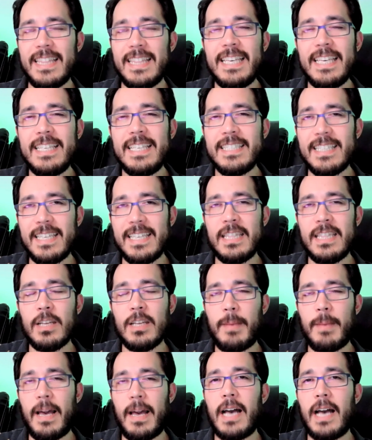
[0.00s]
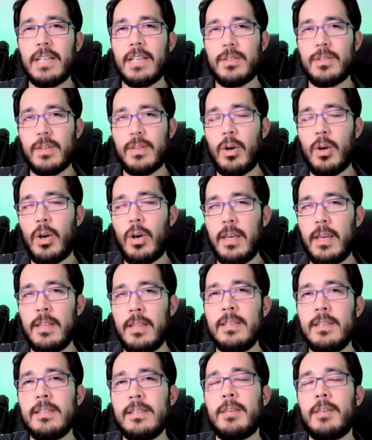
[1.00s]
things in their past in
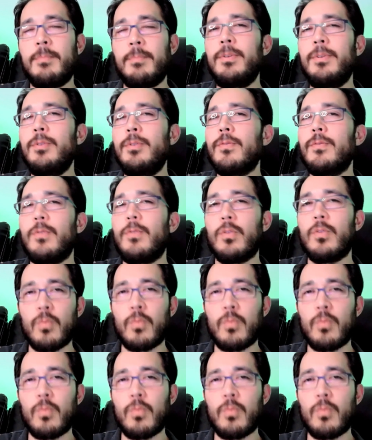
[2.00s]
these like beautiful